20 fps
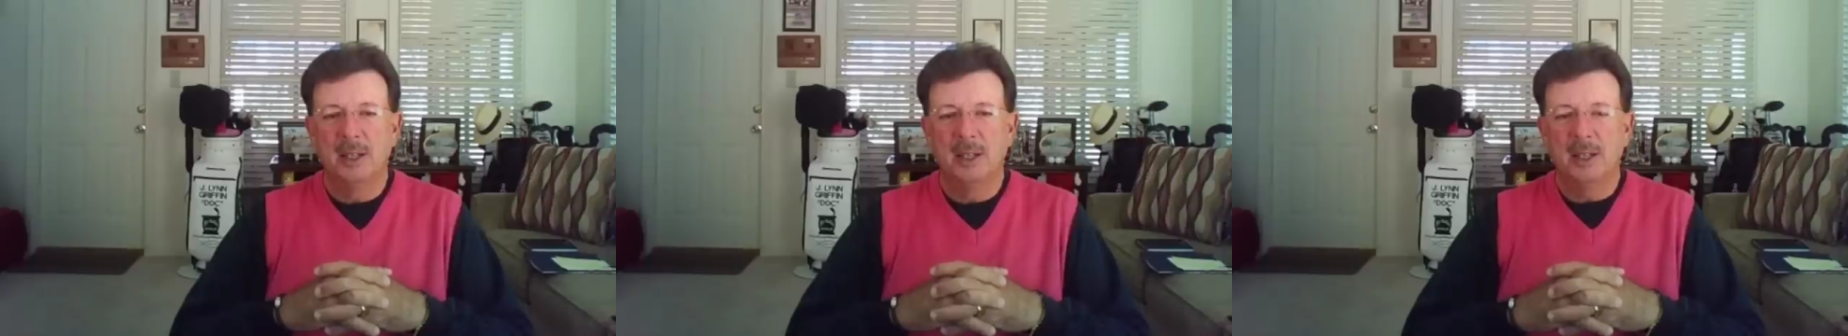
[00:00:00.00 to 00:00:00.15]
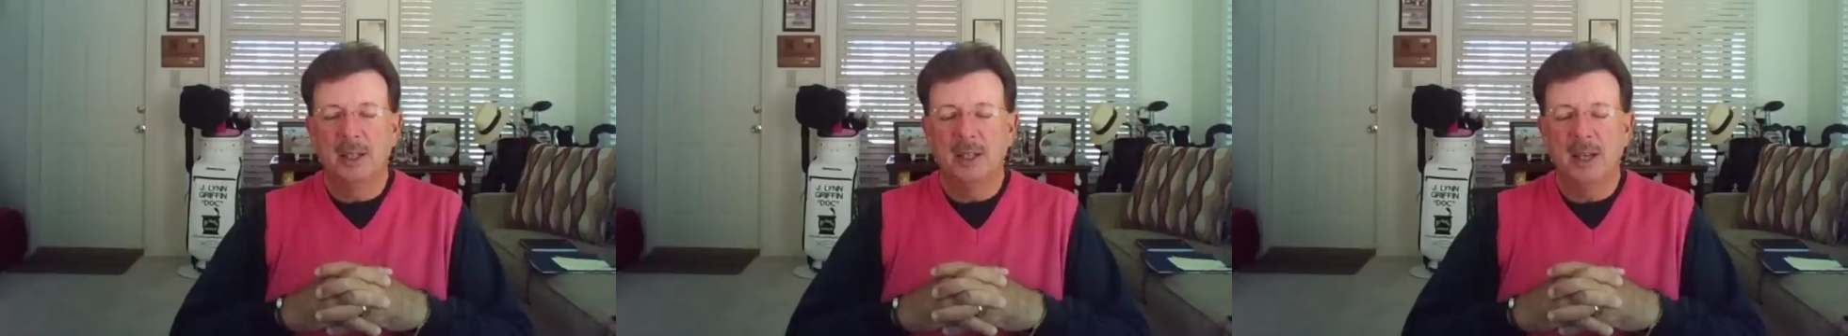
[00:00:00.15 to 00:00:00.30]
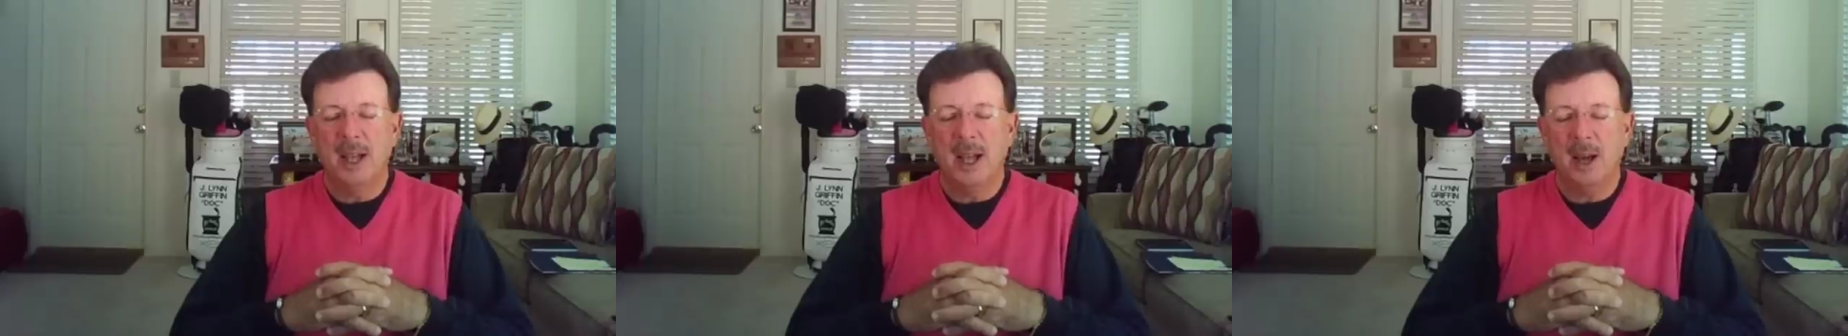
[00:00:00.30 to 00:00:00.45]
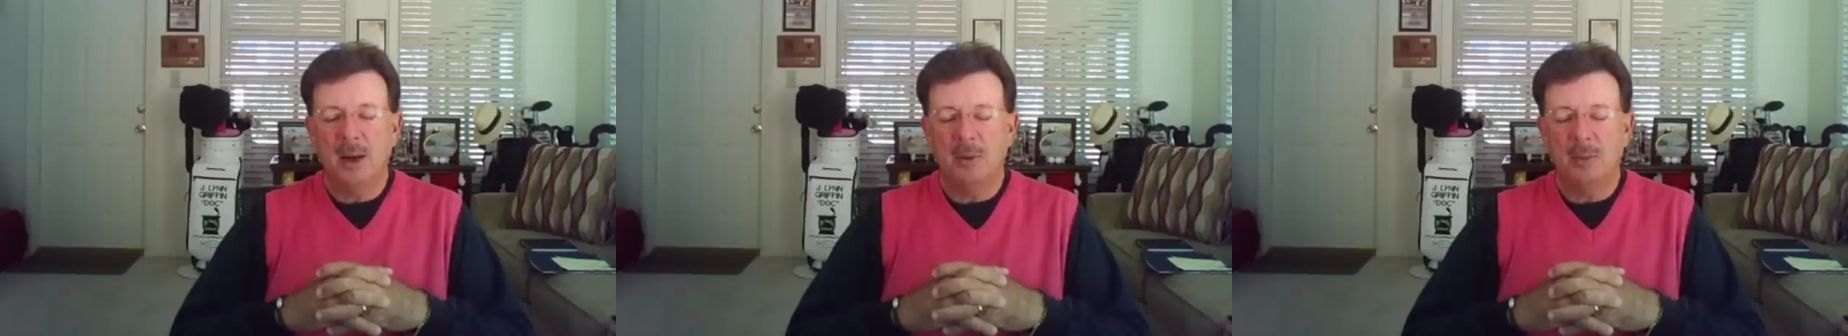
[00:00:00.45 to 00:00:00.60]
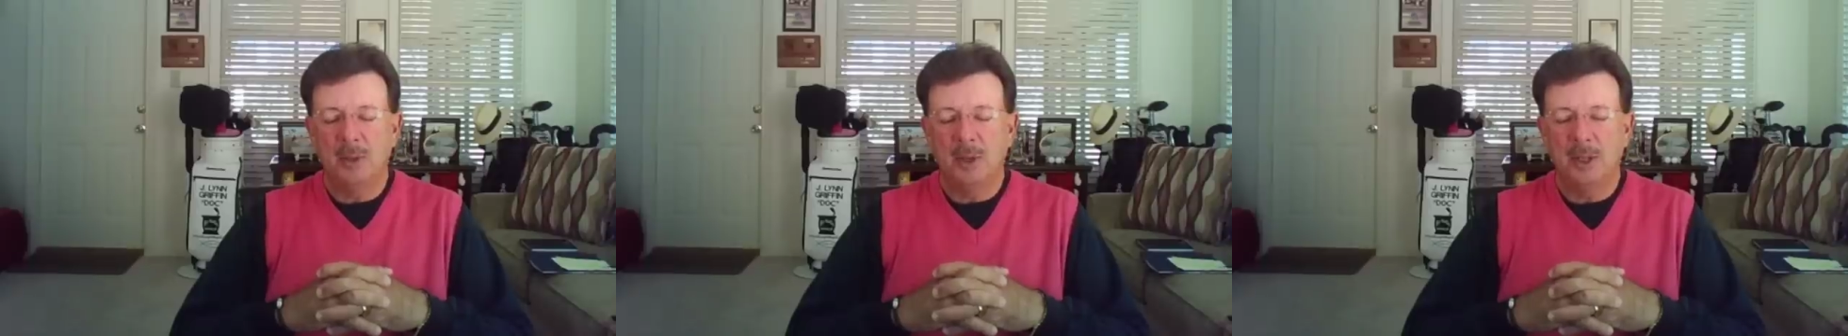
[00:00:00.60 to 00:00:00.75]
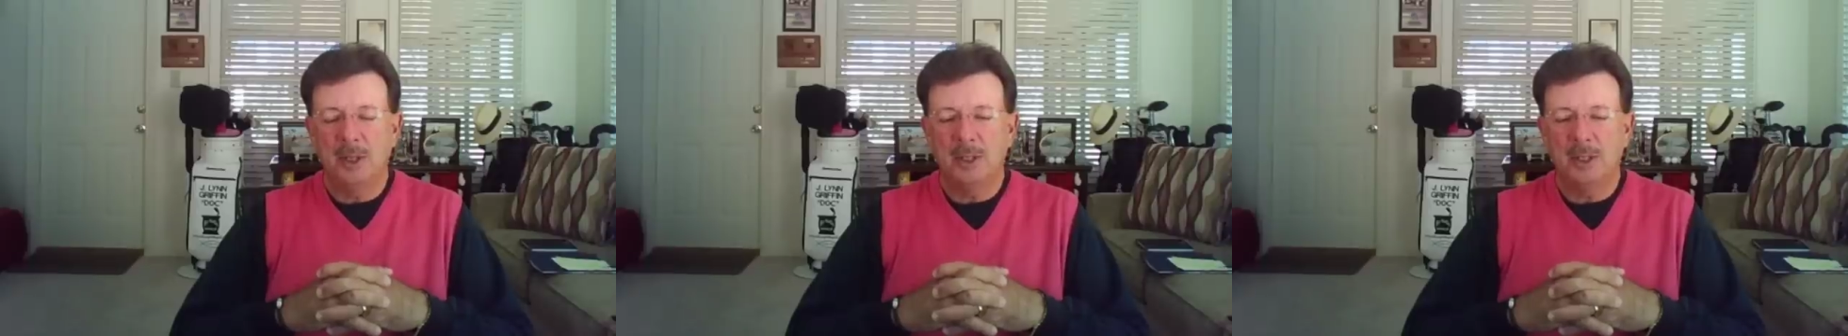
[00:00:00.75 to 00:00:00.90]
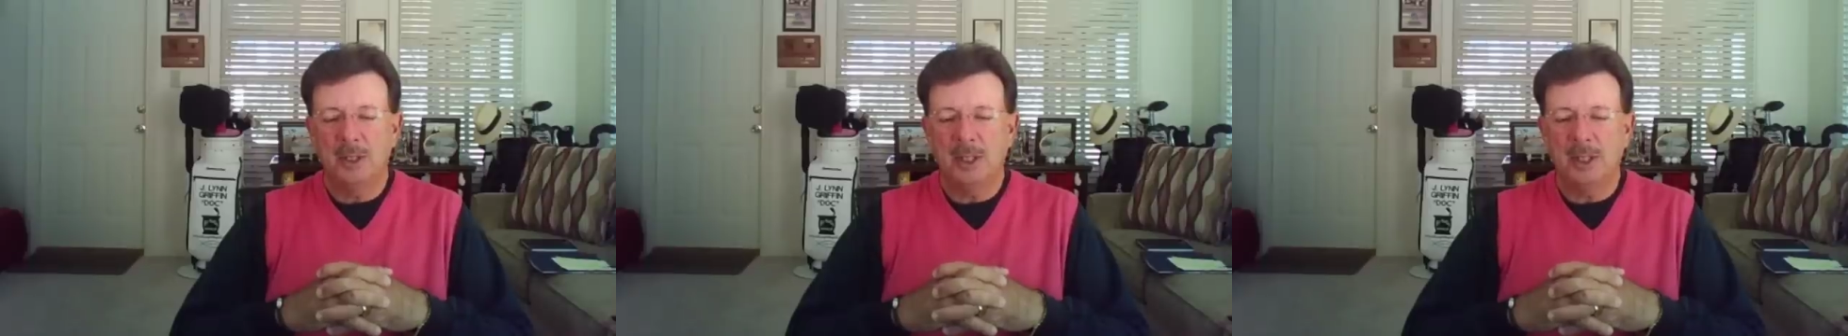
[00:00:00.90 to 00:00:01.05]
and how
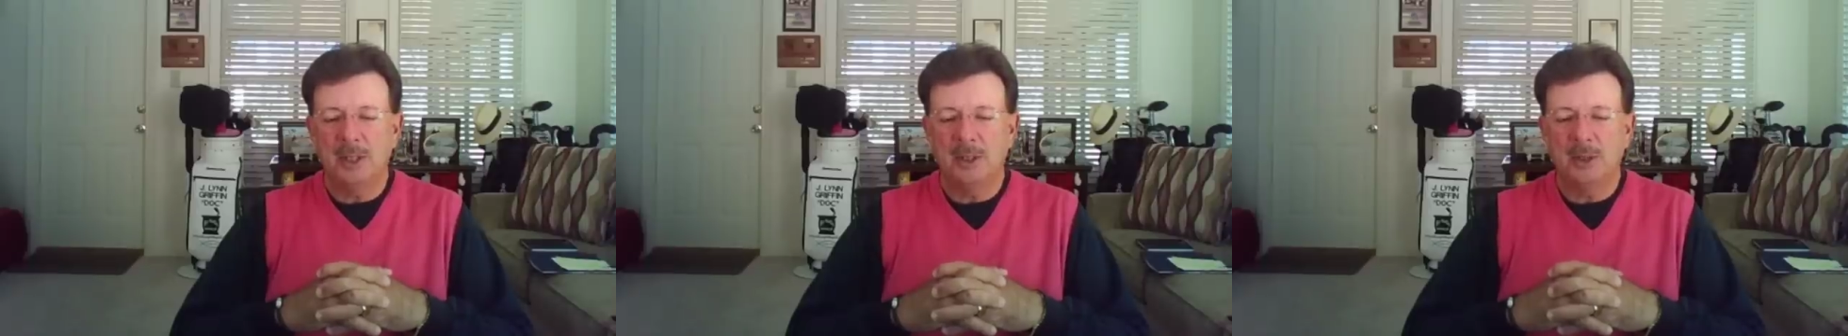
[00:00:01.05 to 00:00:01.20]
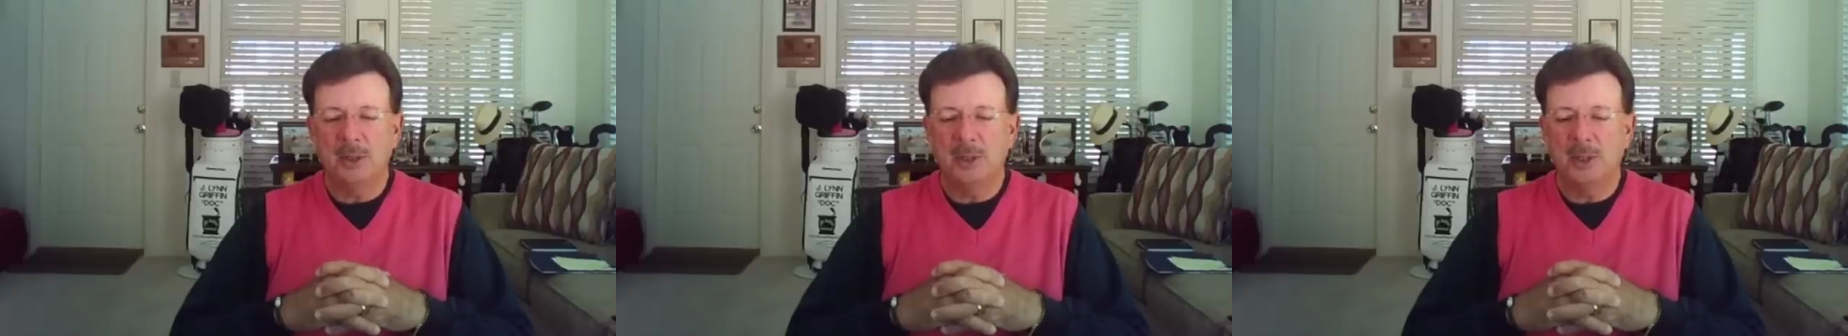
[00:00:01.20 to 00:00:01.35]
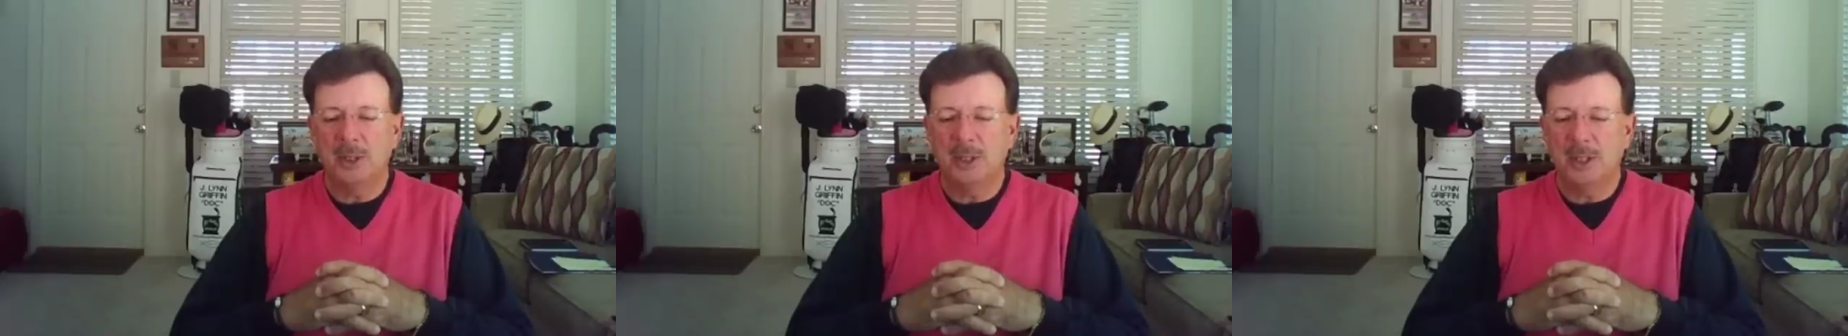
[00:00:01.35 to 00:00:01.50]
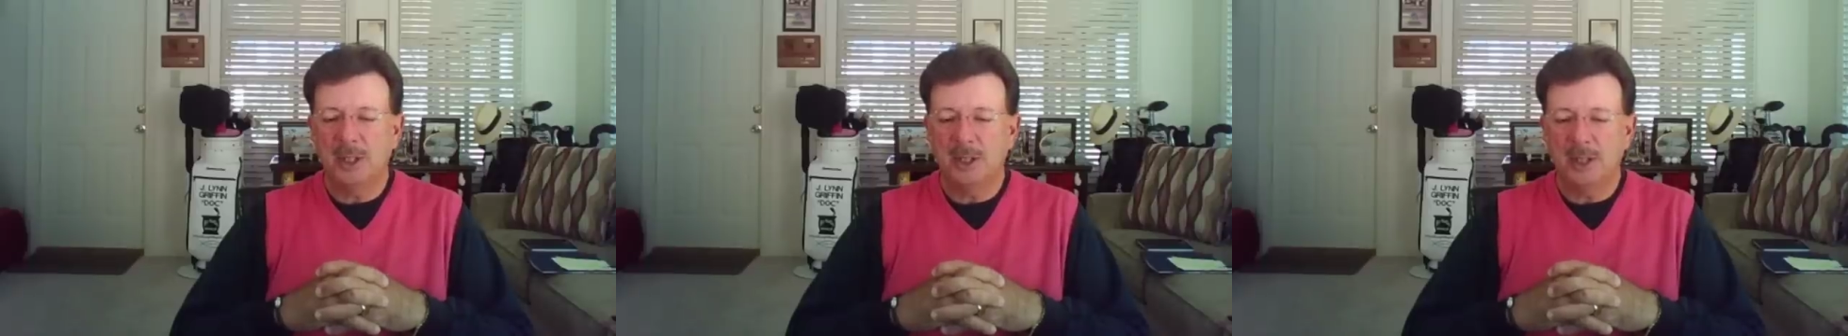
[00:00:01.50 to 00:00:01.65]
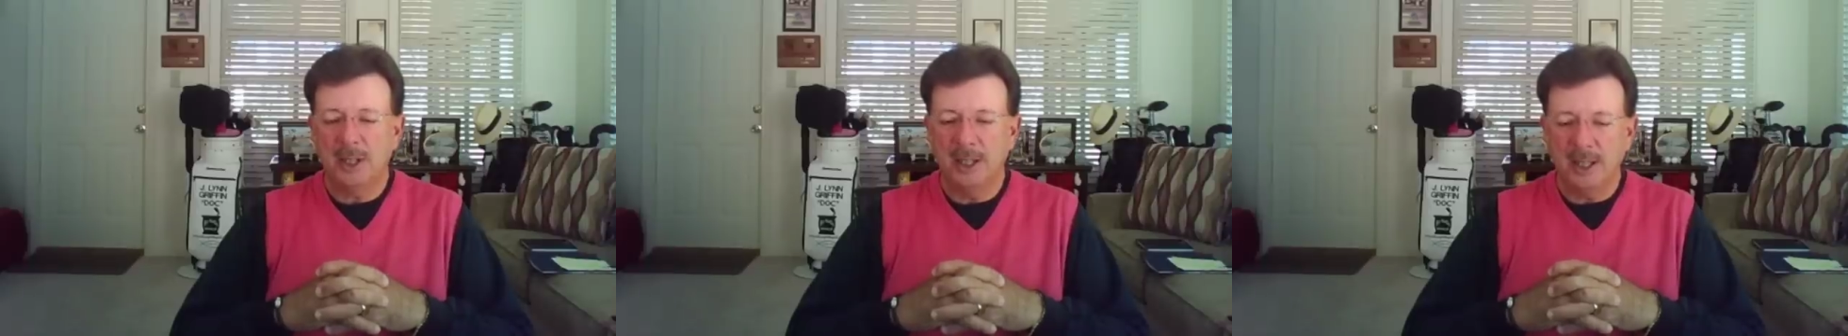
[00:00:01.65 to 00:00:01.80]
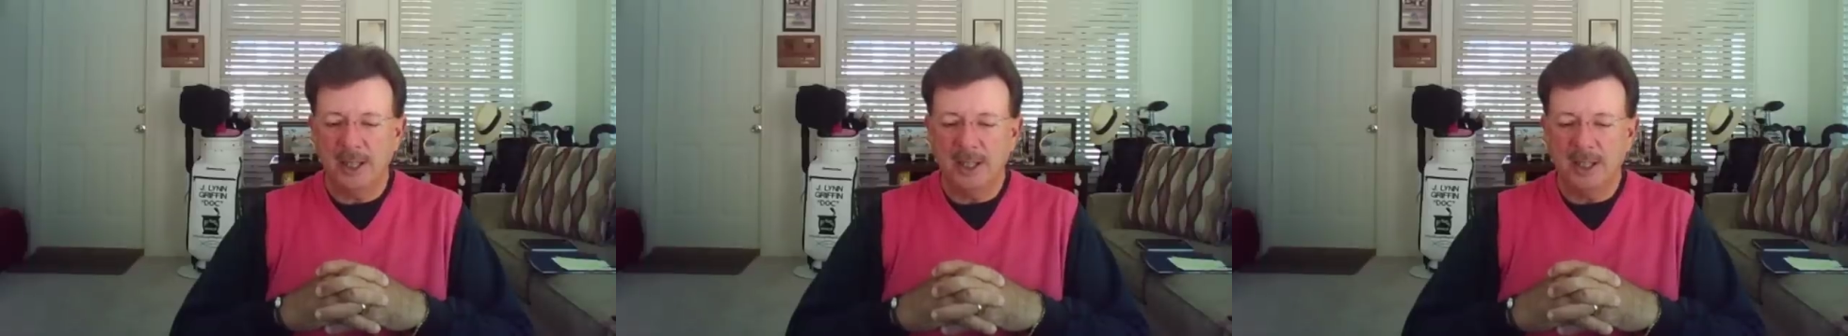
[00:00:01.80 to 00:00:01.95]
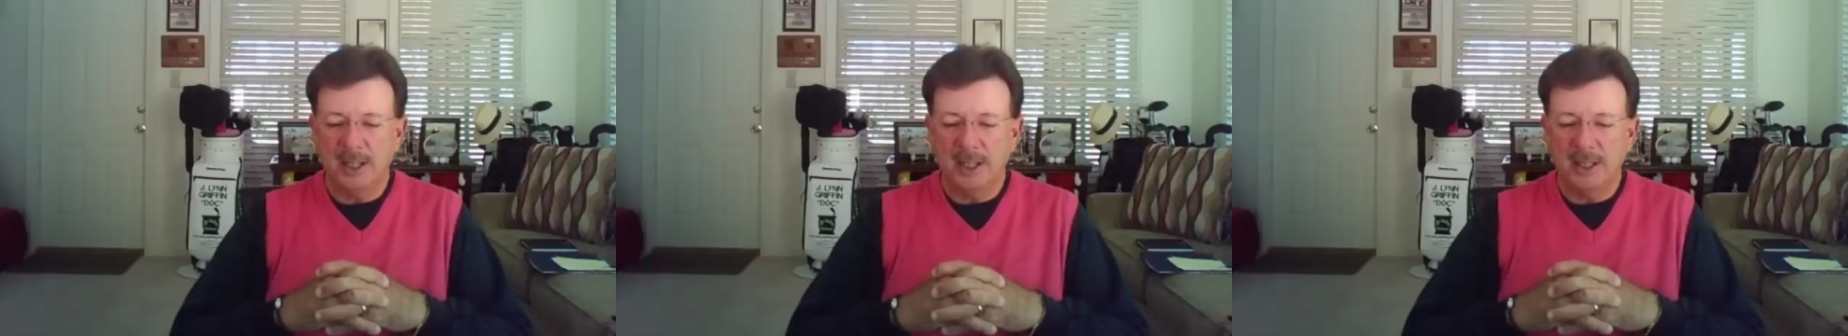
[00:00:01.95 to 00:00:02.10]
much interest there
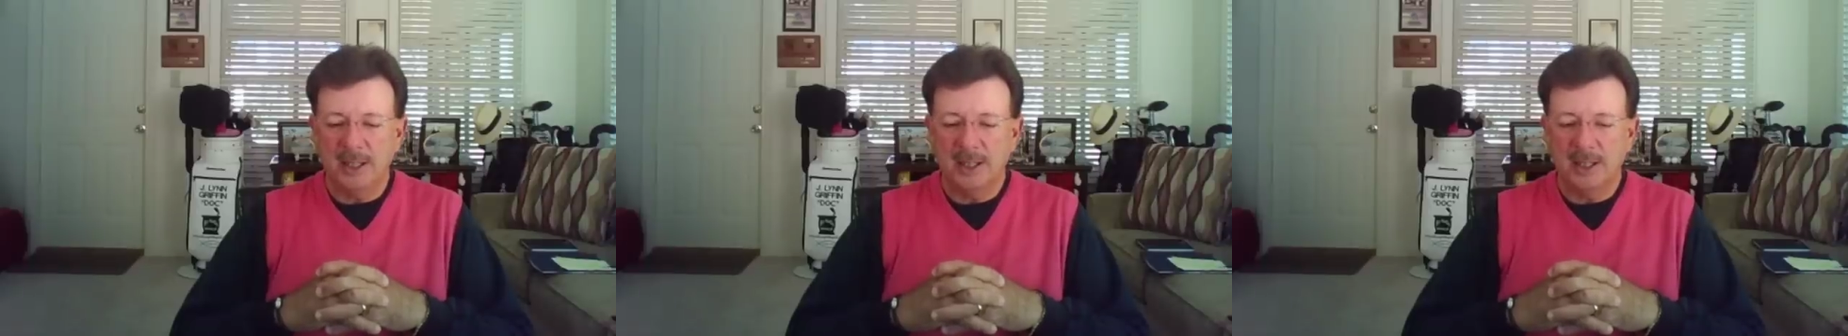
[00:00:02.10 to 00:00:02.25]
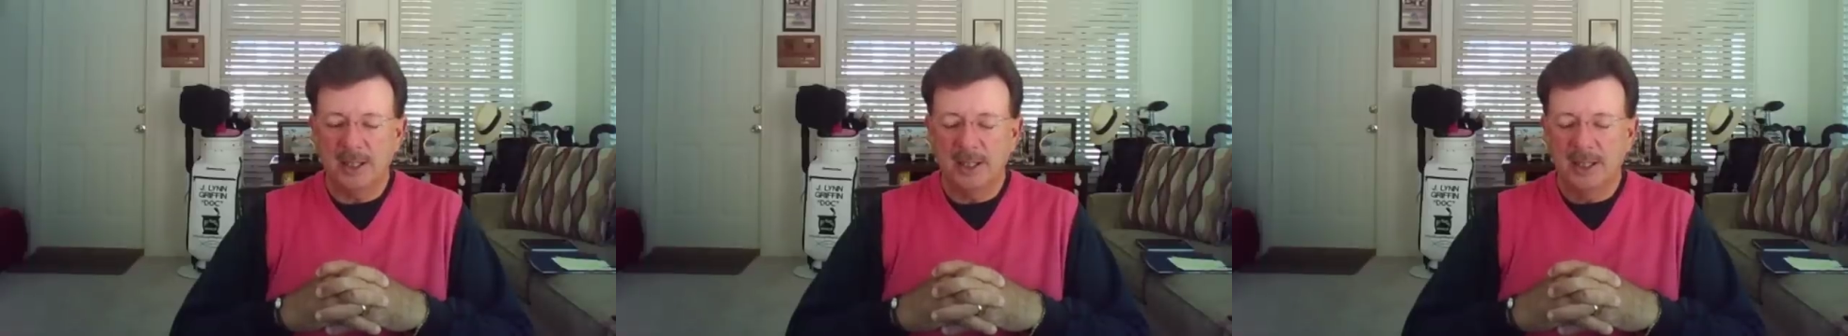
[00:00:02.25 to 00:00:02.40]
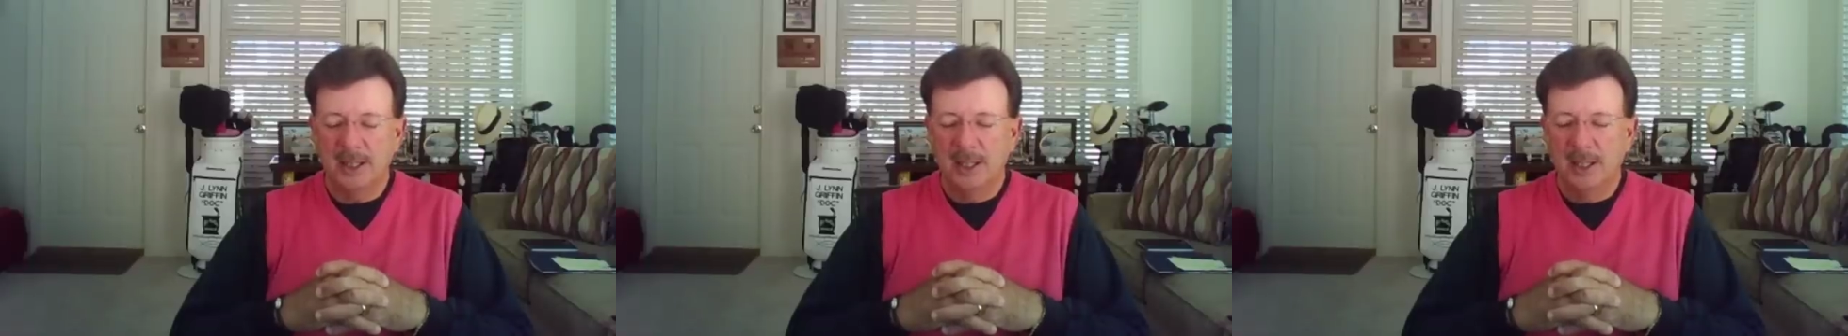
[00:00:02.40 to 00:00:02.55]
is.